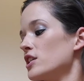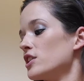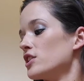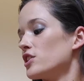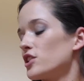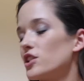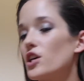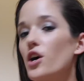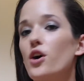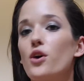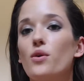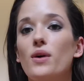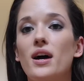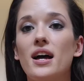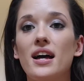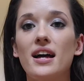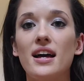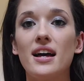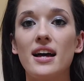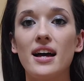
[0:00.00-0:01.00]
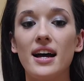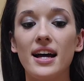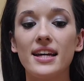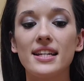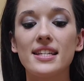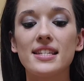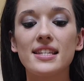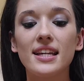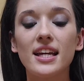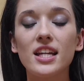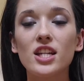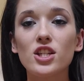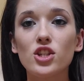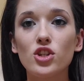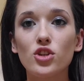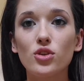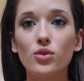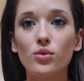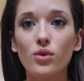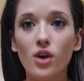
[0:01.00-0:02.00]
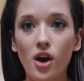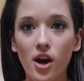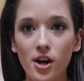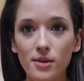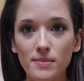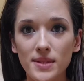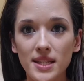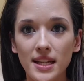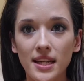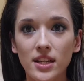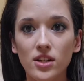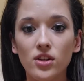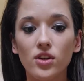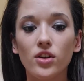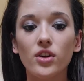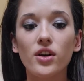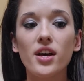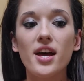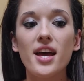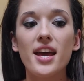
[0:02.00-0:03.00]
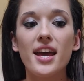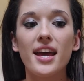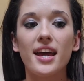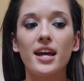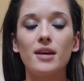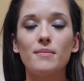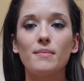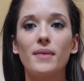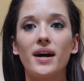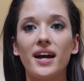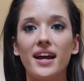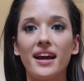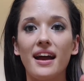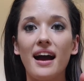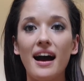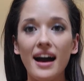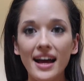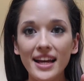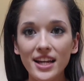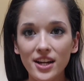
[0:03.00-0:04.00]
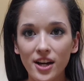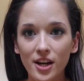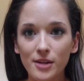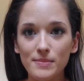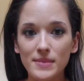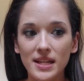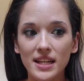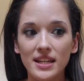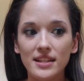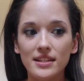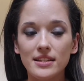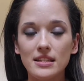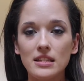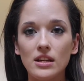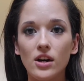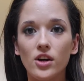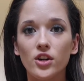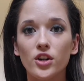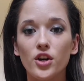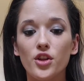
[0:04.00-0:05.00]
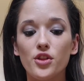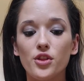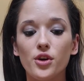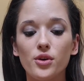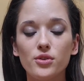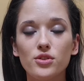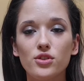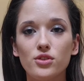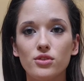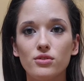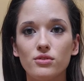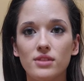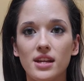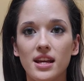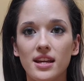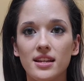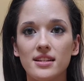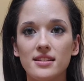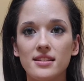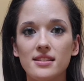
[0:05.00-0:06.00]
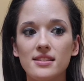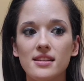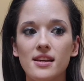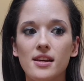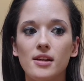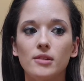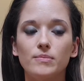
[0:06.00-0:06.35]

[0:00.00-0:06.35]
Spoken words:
So I decided to carb cycle, and my high carb days are on those 2 days,